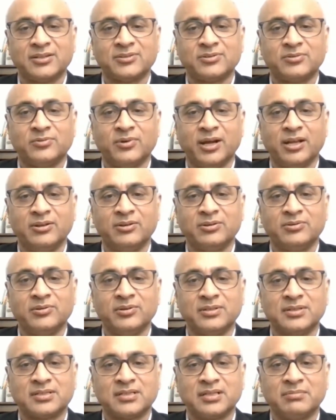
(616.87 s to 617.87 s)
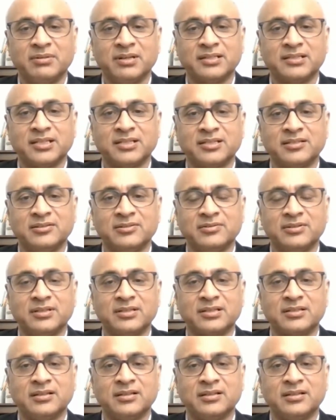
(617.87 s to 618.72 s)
so while you're doing the stabilization, you can